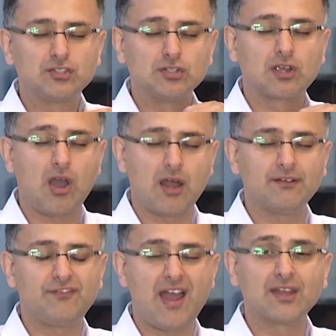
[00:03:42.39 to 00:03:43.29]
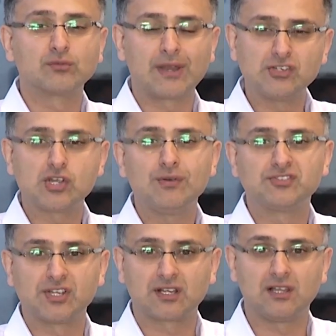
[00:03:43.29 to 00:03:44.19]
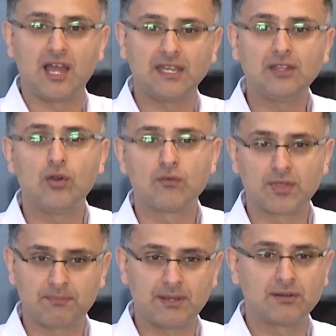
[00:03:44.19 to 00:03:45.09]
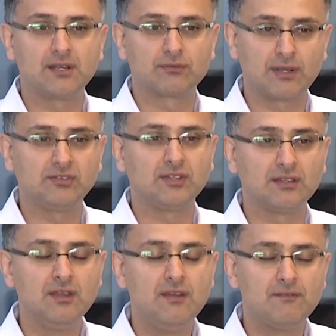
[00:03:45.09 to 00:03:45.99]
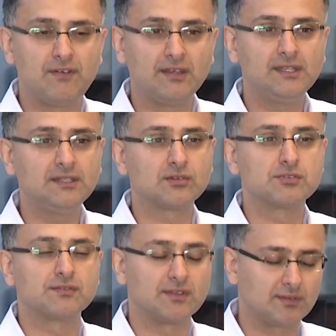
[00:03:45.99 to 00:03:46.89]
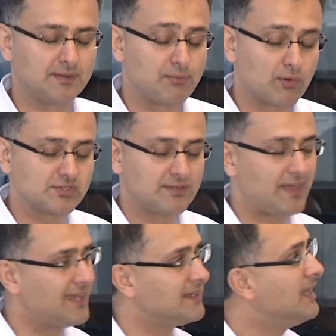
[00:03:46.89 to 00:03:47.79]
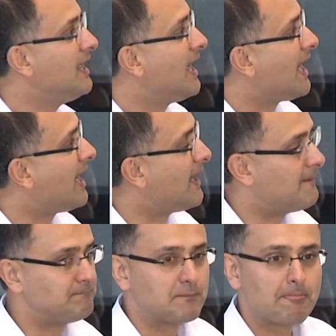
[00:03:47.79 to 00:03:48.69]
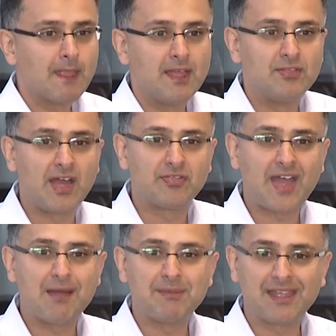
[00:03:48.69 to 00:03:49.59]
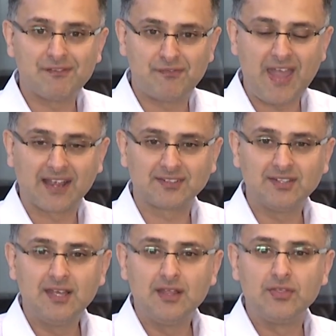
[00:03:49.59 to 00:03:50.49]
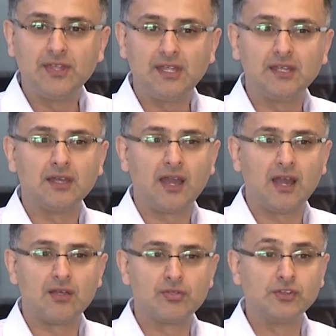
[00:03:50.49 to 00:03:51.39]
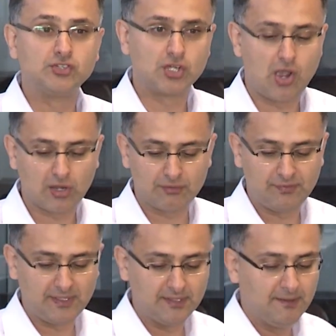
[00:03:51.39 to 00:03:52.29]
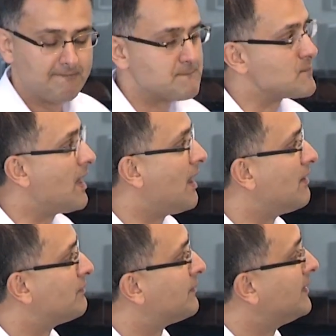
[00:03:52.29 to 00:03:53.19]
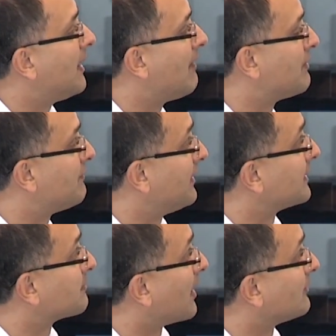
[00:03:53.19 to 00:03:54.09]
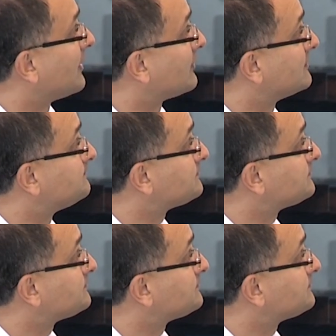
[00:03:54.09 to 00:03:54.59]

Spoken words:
to codified ratio is declining over the period of raising funding in terms of the importance of that, that may affect the geography of the funding process.